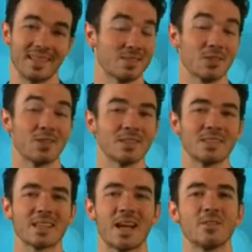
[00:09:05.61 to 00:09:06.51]
Yeah, it's
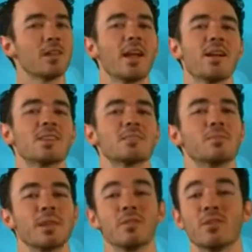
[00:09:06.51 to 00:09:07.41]
true. It's kind of
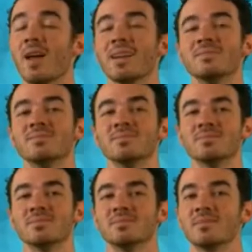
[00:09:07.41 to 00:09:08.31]
hilarious, and believe it or not,
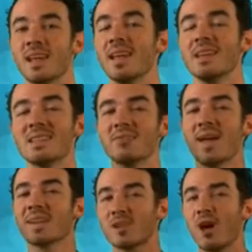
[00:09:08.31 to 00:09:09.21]
it is
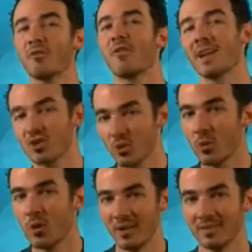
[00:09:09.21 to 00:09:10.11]
in fact all
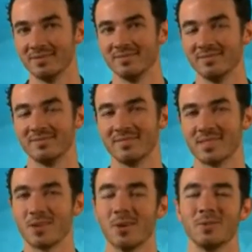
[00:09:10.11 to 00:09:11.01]
factual.
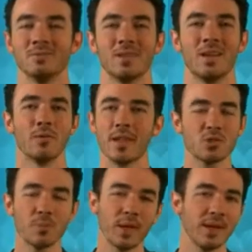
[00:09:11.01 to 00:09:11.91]
So
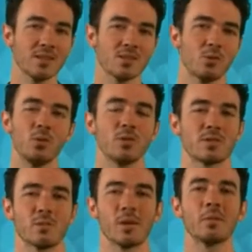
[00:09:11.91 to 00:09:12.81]
they should play it in
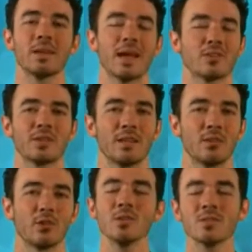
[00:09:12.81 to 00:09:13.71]
schools. You'll probably
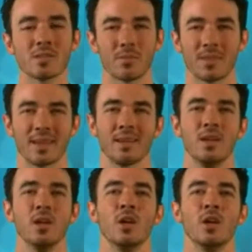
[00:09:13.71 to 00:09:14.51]
actually learn something.